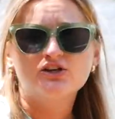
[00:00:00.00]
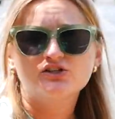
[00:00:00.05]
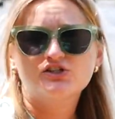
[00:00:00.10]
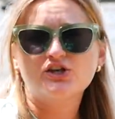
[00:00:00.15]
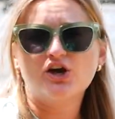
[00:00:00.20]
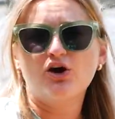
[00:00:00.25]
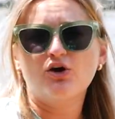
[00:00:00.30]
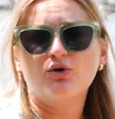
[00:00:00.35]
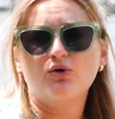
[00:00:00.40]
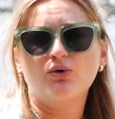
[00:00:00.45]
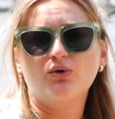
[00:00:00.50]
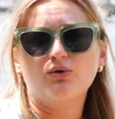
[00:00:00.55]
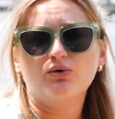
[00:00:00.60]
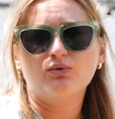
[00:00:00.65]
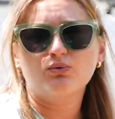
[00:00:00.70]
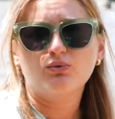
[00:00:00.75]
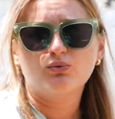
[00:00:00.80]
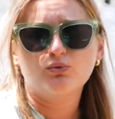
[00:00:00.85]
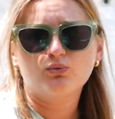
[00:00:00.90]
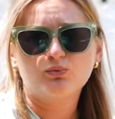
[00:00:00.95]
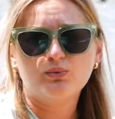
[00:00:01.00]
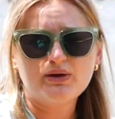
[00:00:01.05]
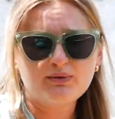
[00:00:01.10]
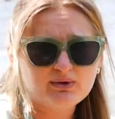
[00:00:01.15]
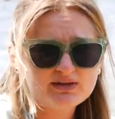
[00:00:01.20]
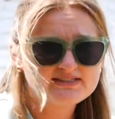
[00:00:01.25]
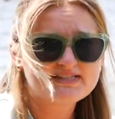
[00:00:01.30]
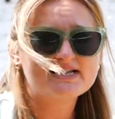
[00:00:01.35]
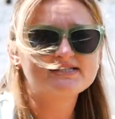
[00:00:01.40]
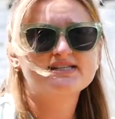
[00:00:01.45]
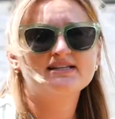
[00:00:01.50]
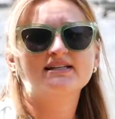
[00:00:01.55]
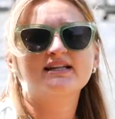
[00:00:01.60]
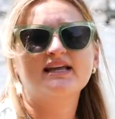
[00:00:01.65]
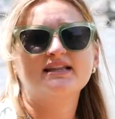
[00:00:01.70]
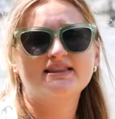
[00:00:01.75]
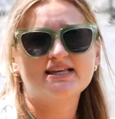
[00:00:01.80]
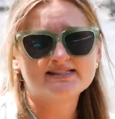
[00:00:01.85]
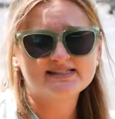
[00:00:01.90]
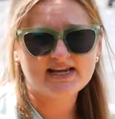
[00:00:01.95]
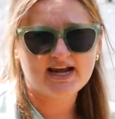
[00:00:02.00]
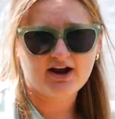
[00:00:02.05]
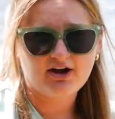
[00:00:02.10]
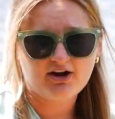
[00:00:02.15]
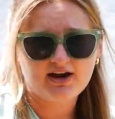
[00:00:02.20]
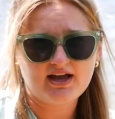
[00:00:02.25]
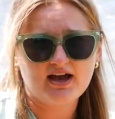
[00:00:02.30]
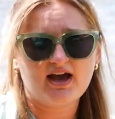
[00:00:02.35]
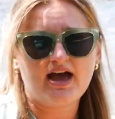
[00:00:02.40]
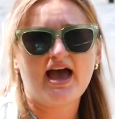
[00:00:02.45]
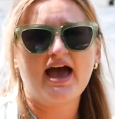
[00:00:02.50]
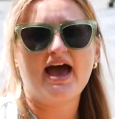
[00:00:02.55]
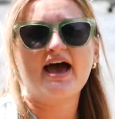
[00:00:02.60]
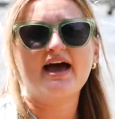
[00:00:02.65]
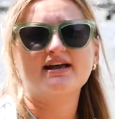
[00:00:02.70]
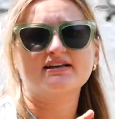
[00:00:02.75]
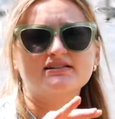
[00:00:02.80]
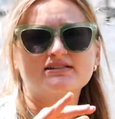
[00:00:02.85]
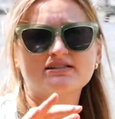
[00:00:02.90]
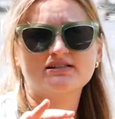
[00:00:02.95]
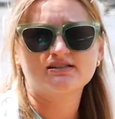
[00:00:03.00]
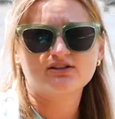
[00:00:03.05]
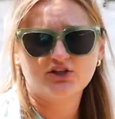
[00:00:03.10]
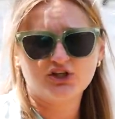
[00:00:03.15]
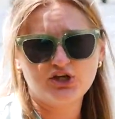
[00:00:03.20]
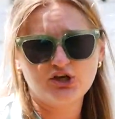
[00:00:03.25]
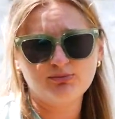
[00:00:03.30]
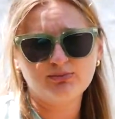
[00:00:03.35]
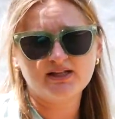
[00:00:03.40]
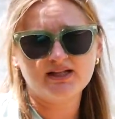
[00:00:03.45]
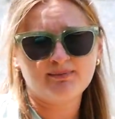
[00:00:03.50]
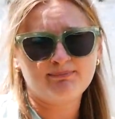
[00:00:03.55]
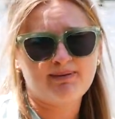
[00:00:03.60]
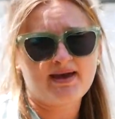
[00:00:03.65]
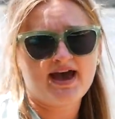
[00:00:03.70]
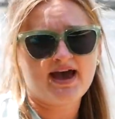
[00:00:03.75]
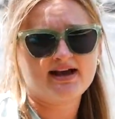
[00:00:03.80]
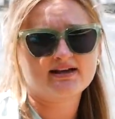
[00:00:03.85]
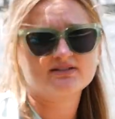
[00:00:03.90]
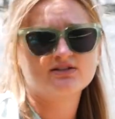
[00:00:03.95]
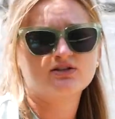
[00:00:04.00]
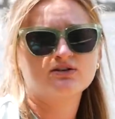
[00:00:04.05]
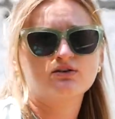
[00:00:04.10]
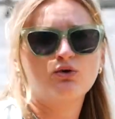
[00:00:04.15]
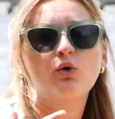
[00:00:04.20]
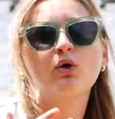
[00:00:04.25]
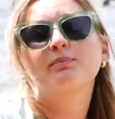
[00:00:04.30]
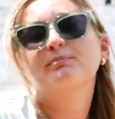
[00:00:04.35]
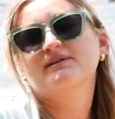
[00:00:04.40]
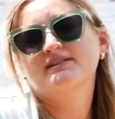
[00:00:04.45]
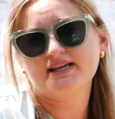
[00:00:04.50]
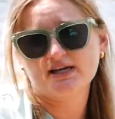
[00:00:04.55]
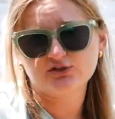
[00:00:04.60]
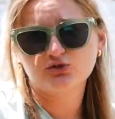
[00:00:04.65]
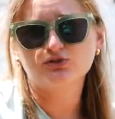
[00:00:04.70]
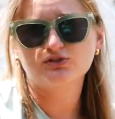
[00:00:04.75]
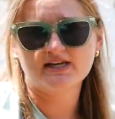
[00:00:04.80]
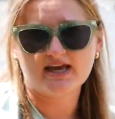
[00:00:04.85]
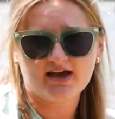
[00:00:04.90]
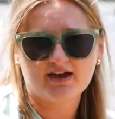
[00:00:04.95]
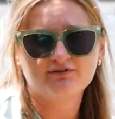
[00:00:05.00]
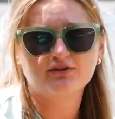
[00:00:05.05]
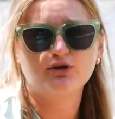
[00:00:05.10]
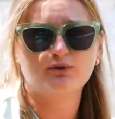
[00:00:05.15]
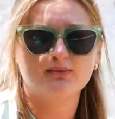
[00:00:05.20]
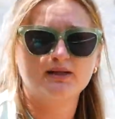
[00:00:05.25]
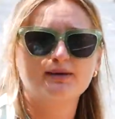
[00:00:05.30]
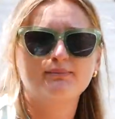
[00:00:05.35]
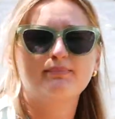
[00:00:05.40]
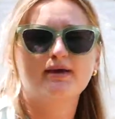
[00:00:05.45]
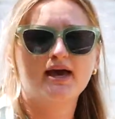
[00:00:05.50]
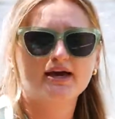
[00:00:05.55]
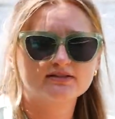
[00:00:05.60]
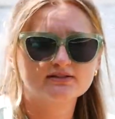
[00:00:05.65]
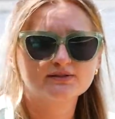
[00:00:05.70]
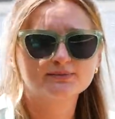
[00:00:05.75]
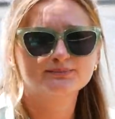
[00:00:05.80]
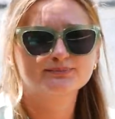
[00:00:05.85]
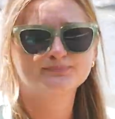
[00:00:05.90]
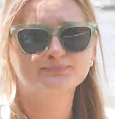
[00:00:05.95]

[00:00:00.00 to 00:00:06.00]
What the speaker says: So we would designate this area as human impact or potential to have human impact.